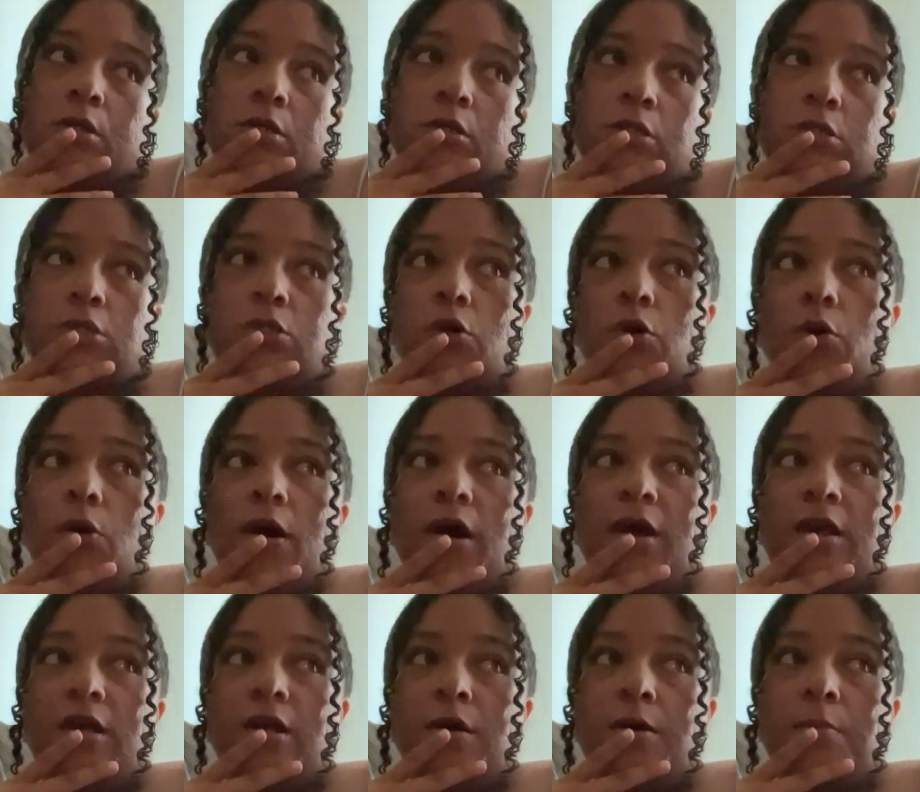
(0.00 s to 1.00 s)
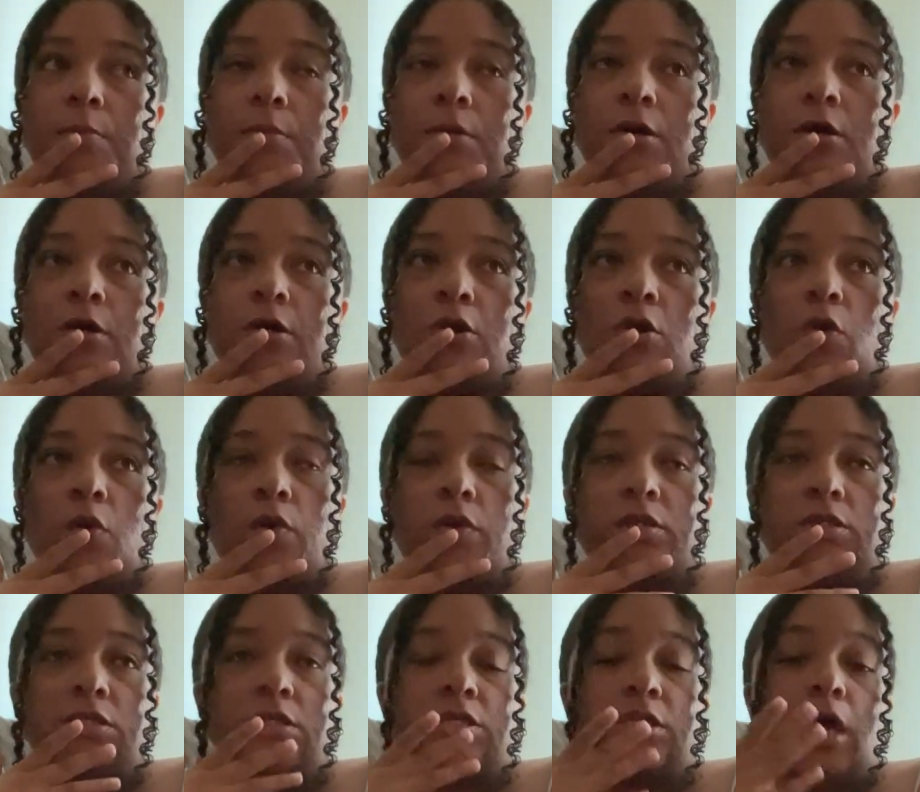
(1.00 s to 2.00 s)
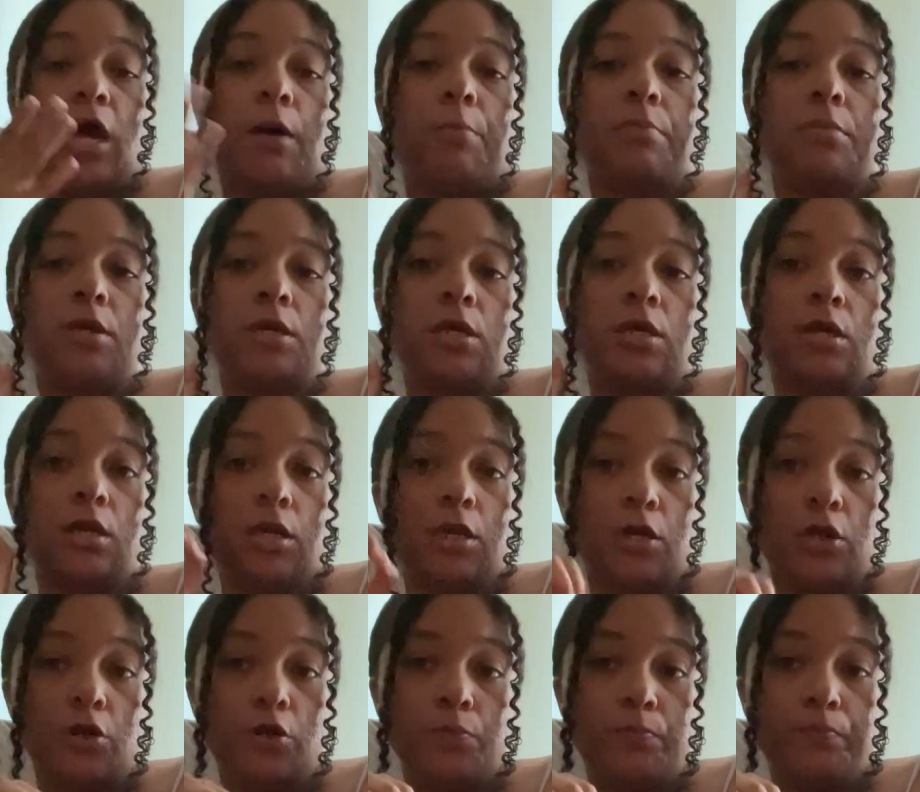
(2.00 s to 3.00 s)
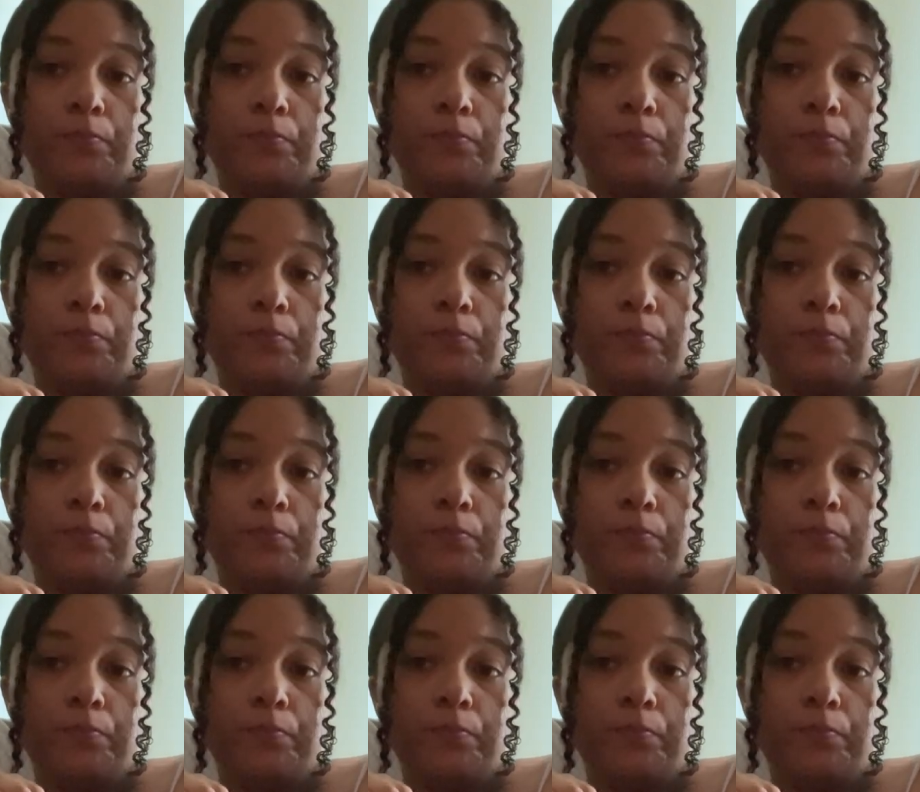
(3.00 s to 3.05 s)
So I am going to stop here.